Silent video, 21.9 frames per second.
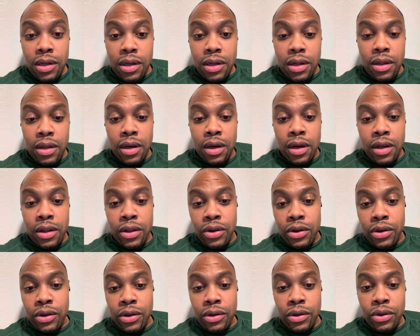the
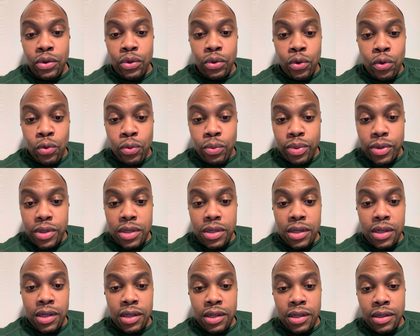other groups,
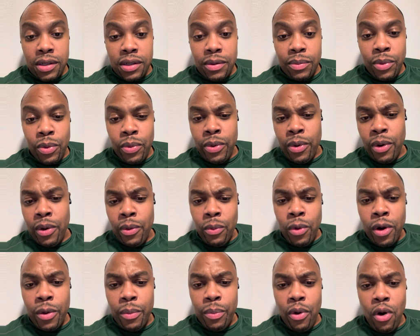but we
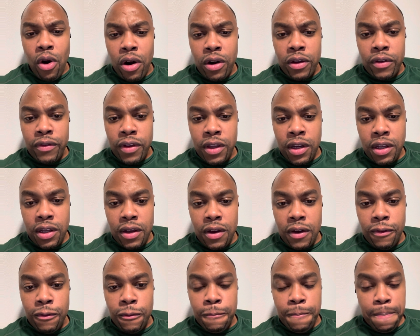weren't part of any
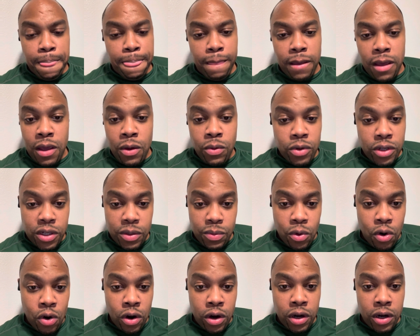of them. He was
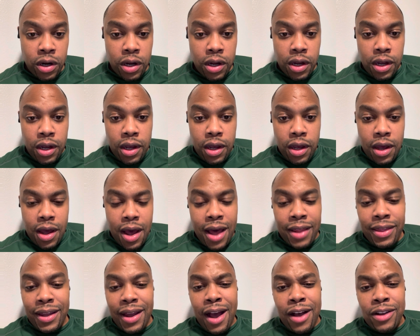smart. I
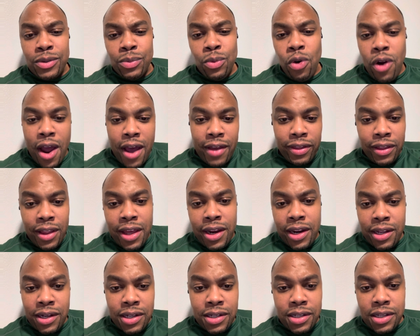think I was more
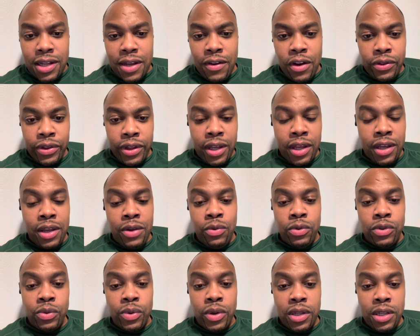athletic than Steve. I don't think he
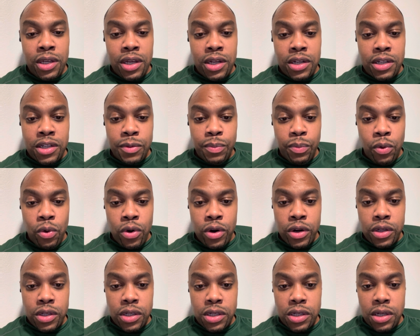was really into
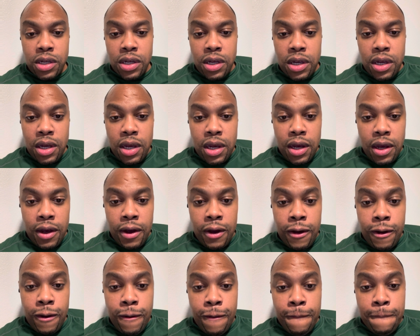sports.
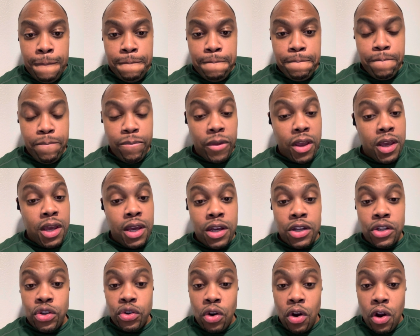He
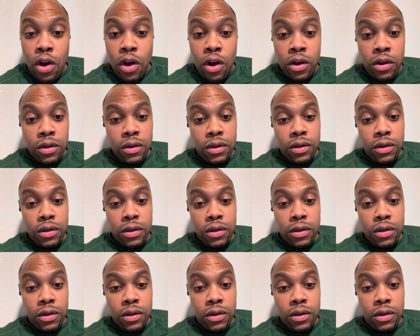could draw,